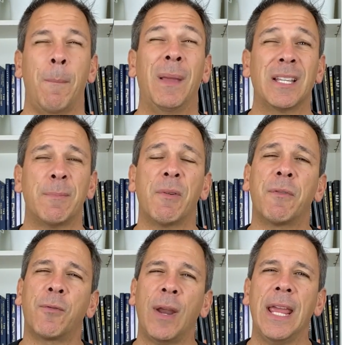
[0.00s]
Because I'm
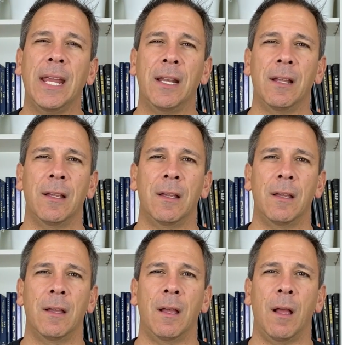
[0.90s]
afraid
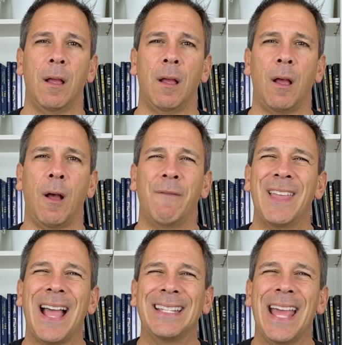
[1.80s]
of
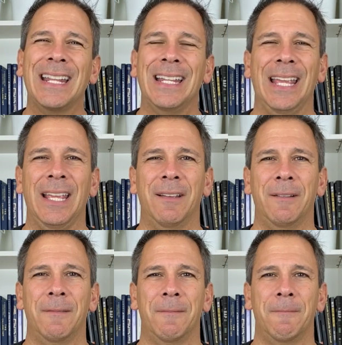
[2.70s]
the identity
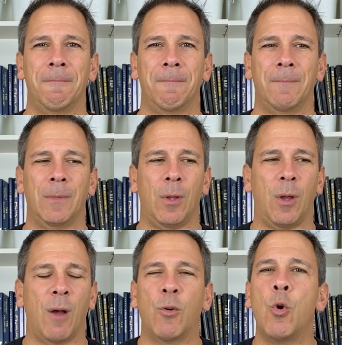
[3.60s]

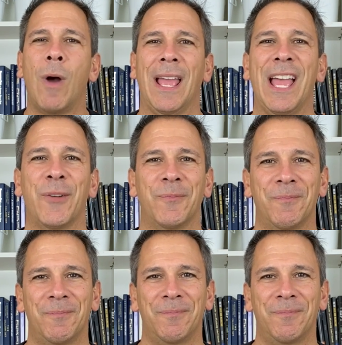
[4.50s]
of who I am.